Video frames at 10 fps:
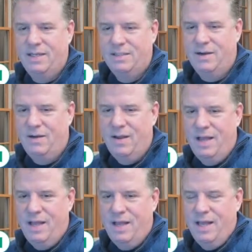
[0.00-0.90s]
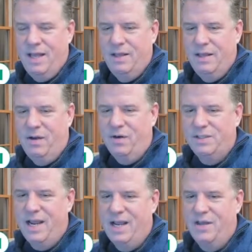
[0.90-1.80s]
So you
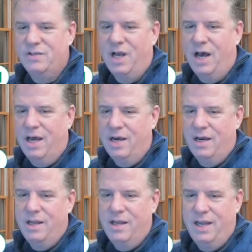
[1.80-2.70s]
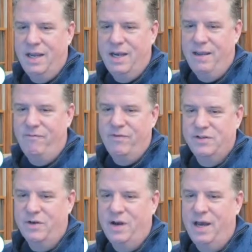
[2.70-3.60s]
notice that I use und and
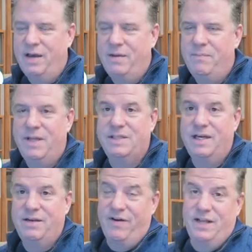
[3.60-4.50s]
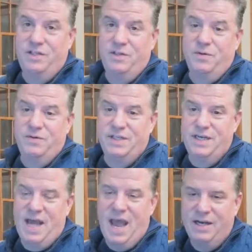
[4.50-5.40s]
inf. So und means undefined. So it's a
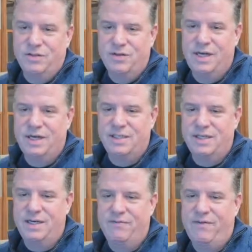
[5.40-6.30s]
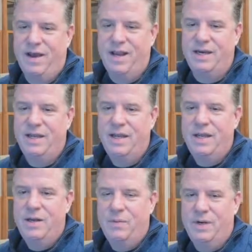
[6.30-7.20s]
diagonal trade. It's undefined.
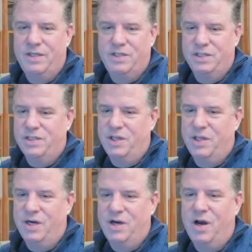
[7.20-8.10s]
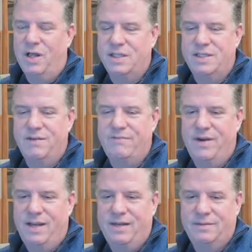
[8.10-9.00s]
When it's just a long call, it's
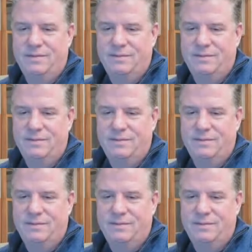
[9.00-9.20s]
infinite.